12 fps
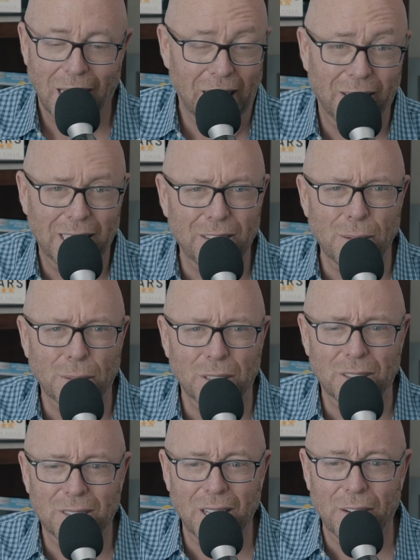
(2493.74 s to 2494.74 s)
I give them
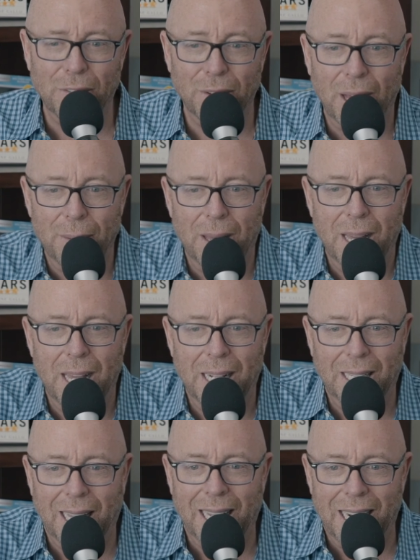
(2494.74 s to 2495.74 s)
good stuff.
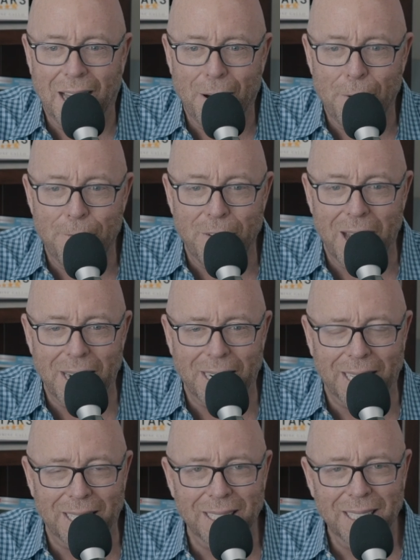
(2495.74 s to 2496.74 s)
And now I'm
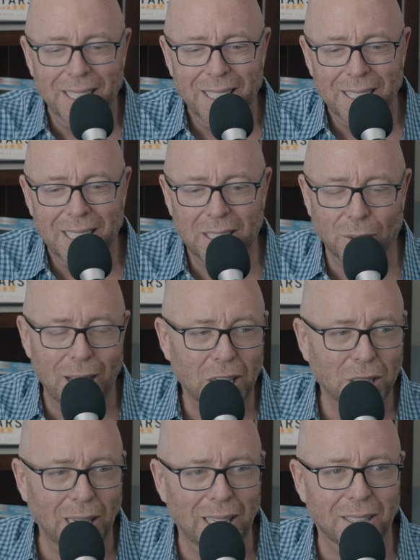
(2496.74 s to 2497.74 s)
finding that they're
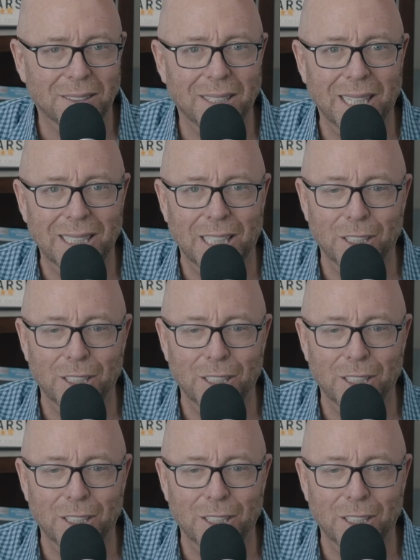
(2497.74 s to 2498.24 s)
actually listening.